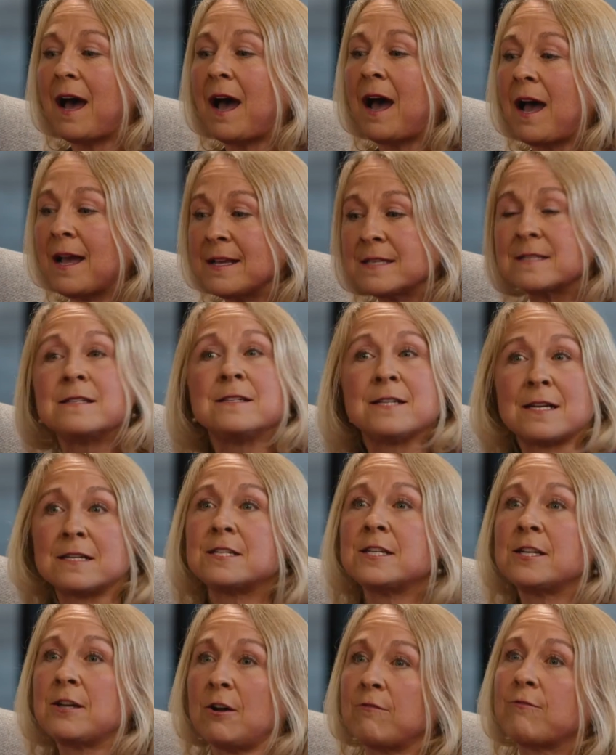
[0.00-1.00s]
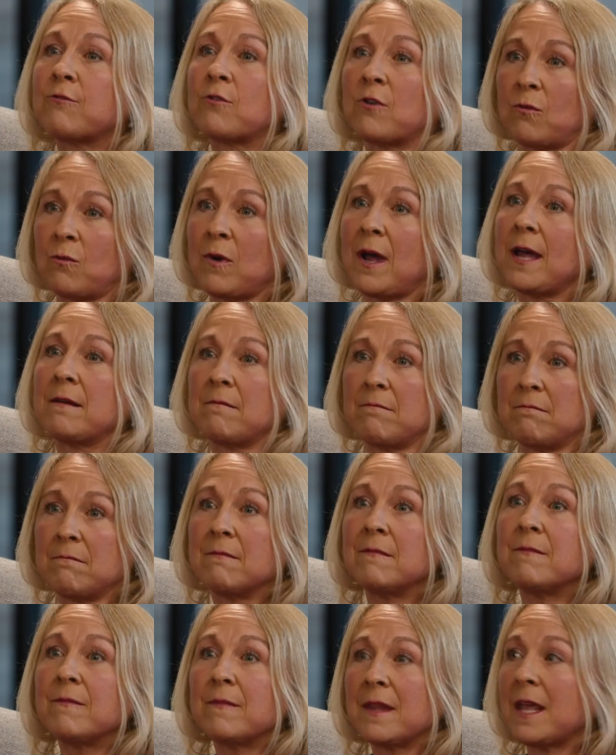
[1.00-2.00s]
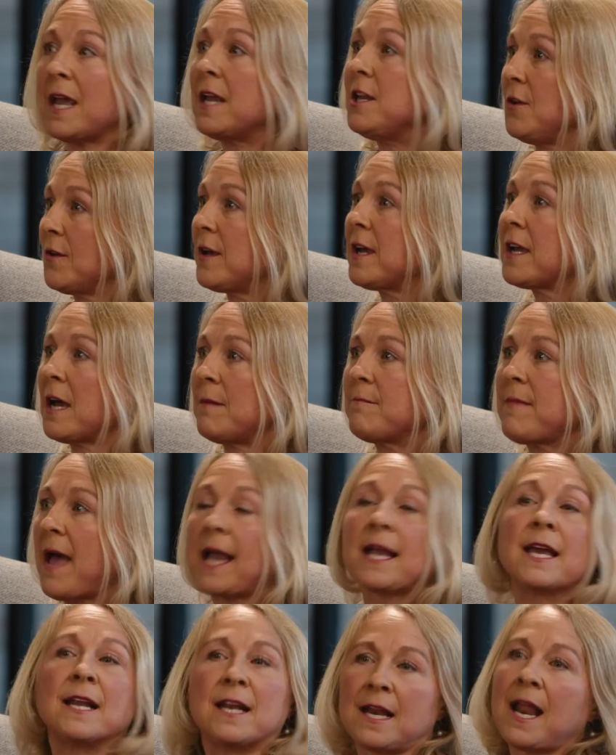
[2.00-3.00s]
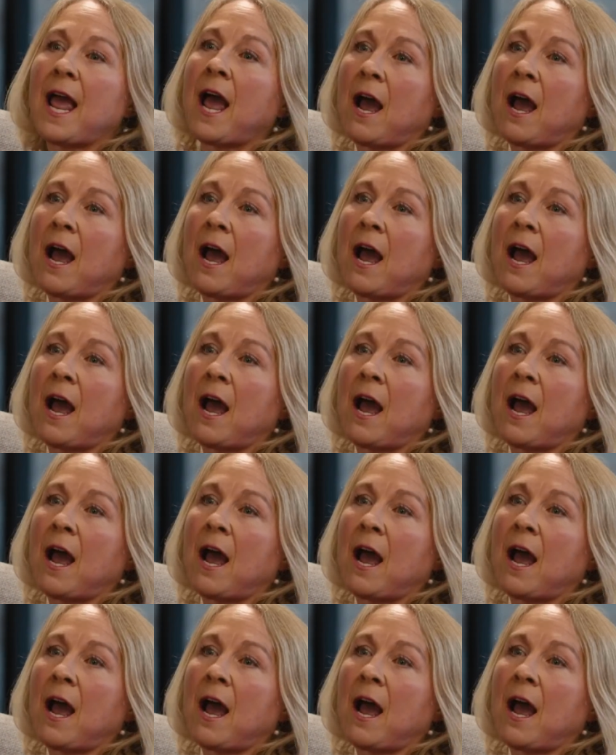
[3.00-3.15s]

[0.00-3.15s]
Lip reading: I suggest you go for a run and you can come back in an